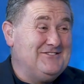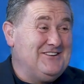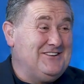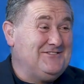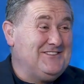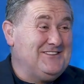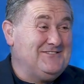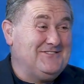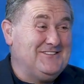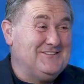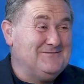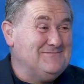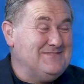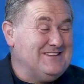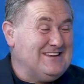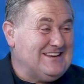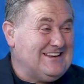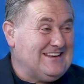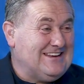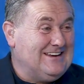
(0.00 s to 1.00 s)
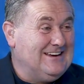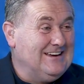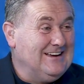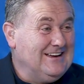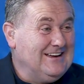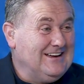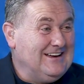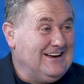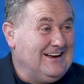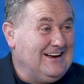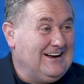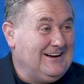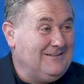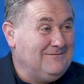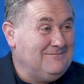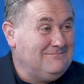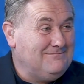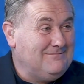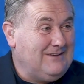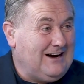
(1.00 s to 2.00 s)
Roughie, for me,
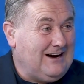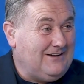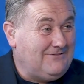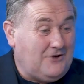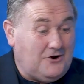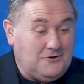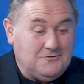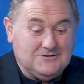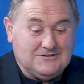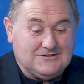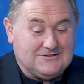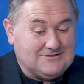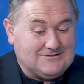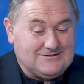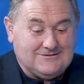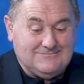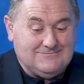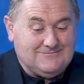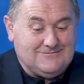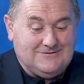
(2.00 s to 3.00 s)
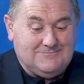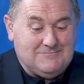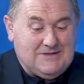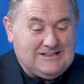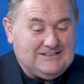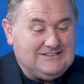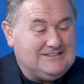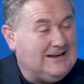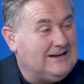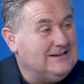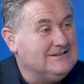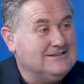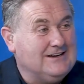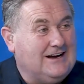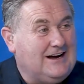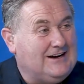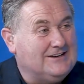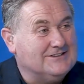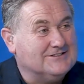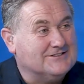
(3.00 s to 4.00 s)
I've always
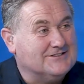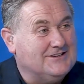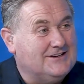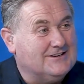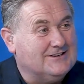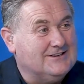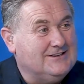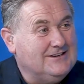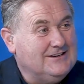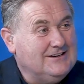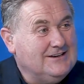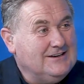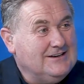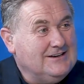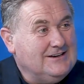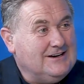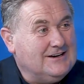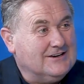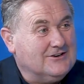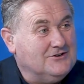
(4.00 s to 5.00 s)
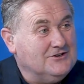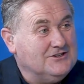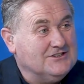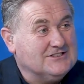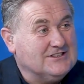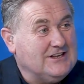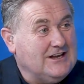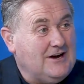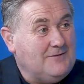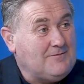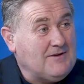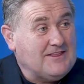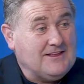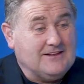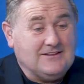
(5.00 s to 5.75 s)
maintained Hearts are going to stay up.